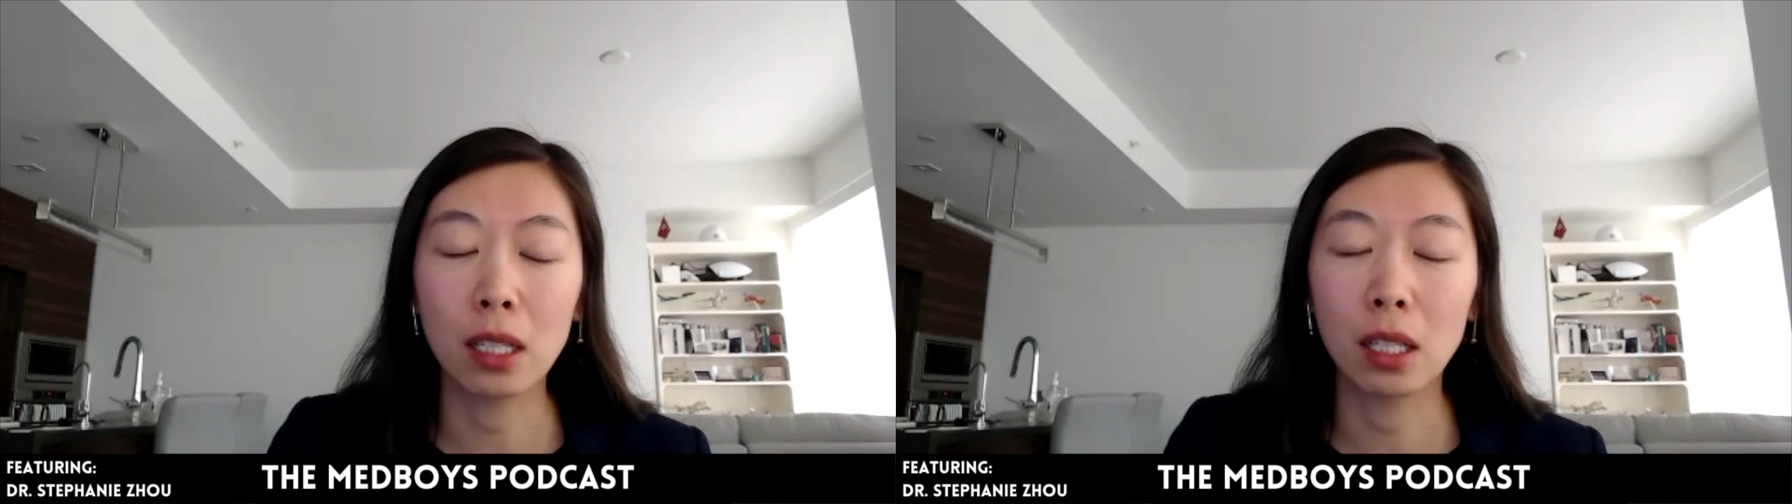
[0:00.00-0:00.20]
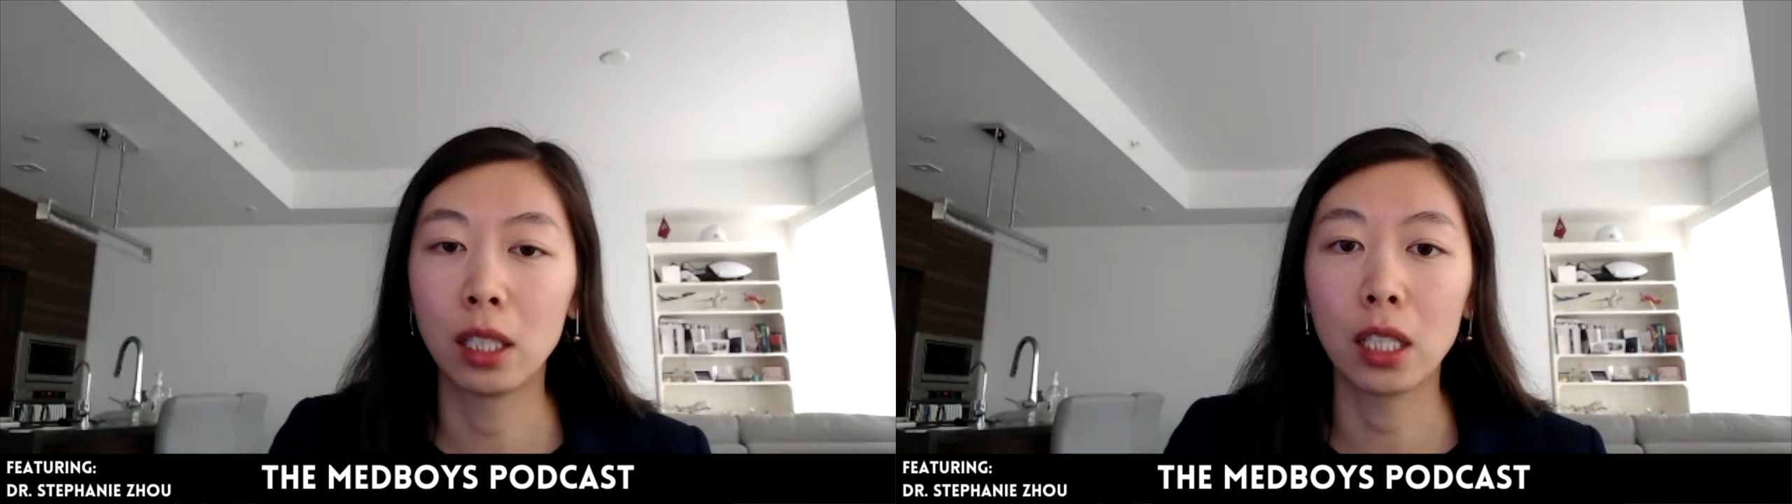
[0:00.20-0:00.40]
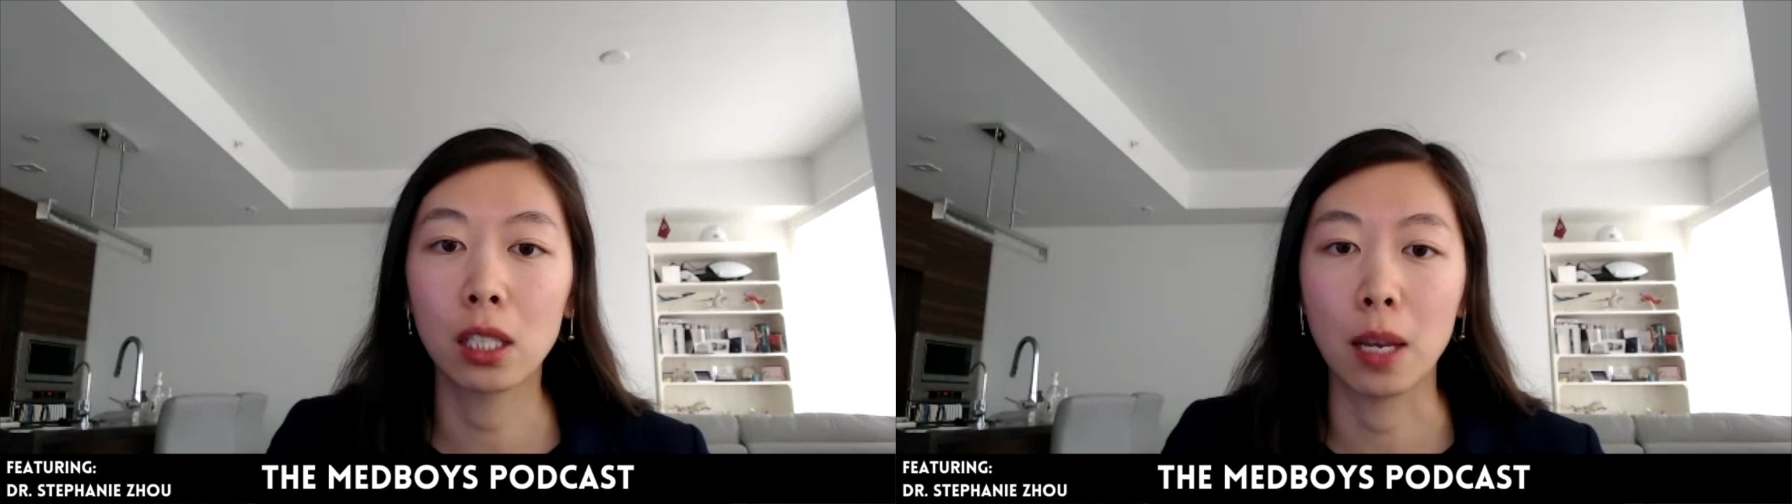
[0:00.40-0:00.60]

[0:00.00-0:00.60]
clinics,